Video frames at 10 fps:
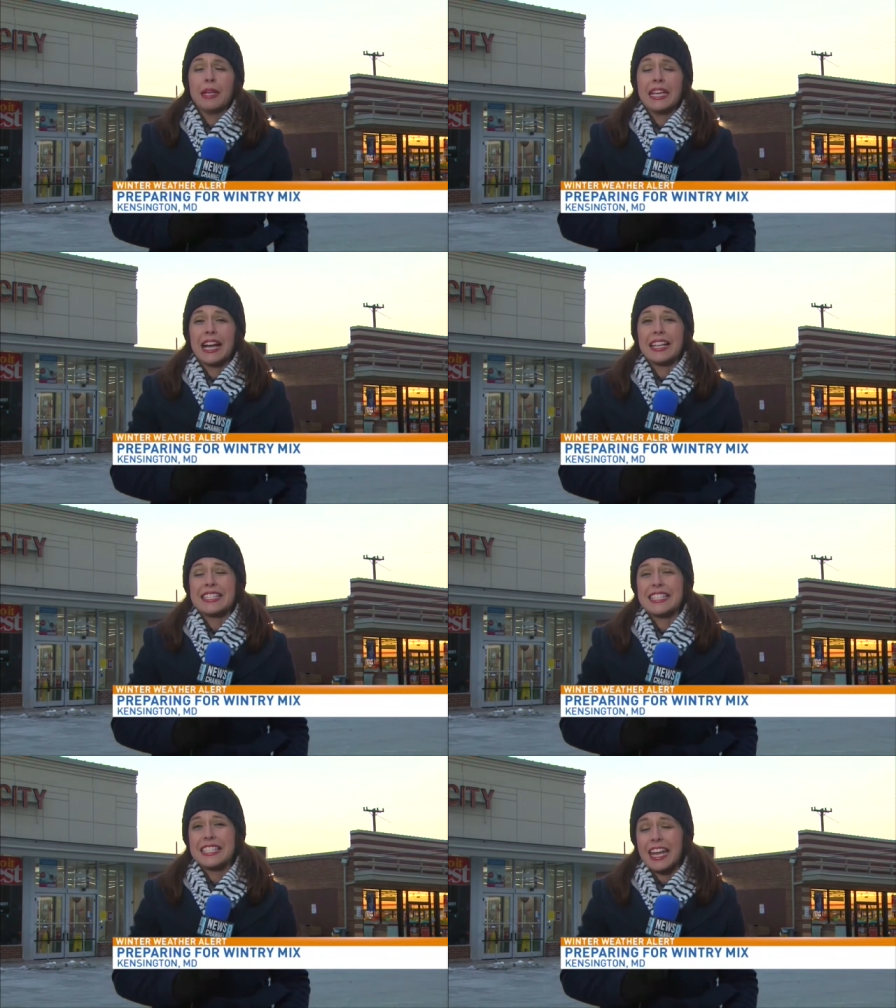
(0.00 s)
being on
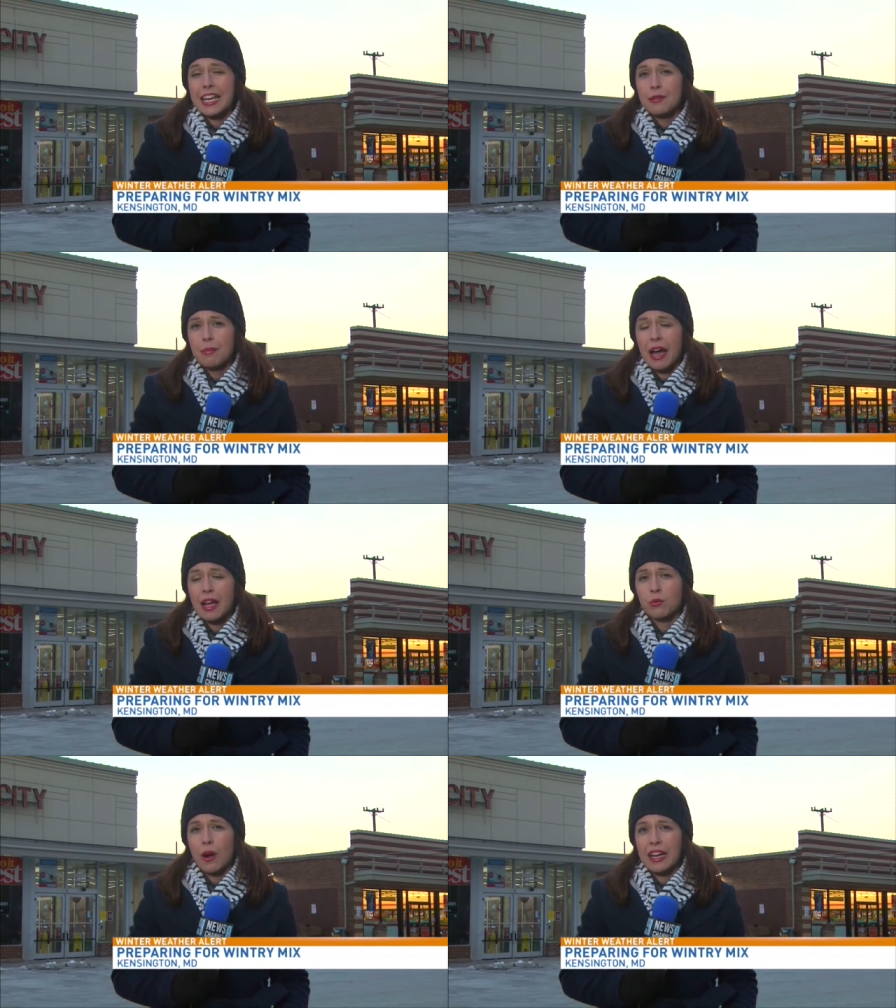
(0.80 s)

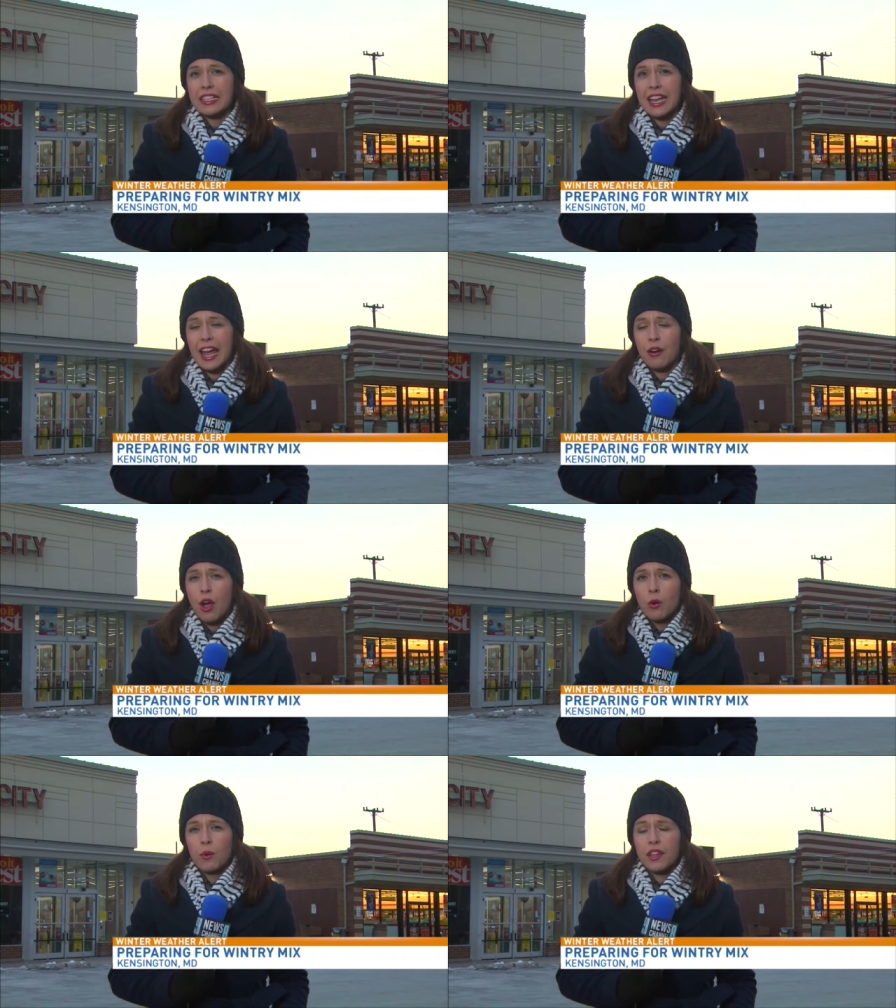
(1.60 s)
standby right now
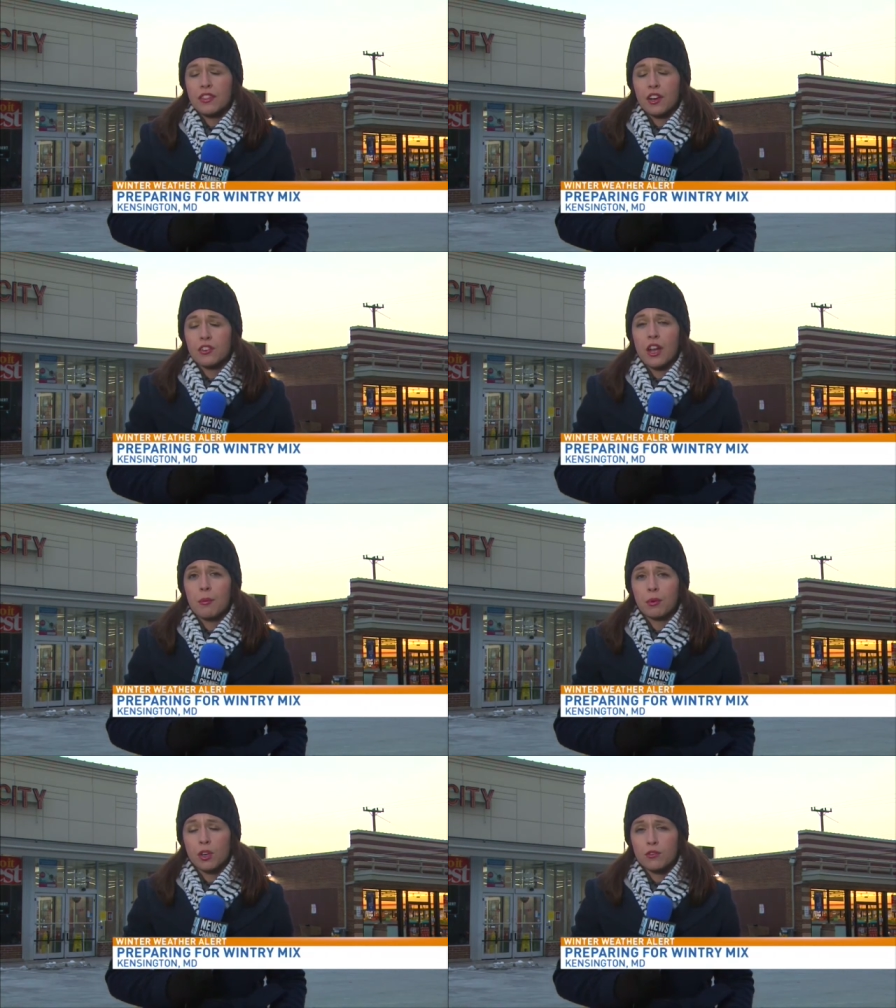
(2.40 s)
with their
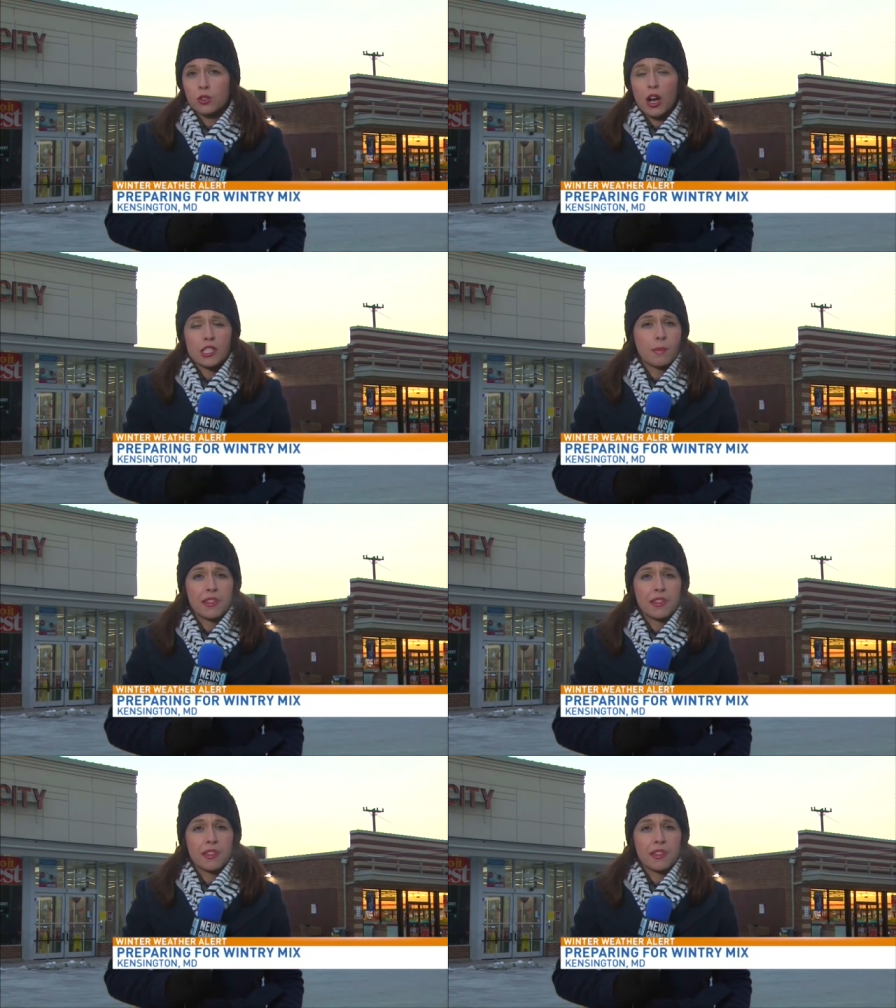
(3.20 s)
number of trucks,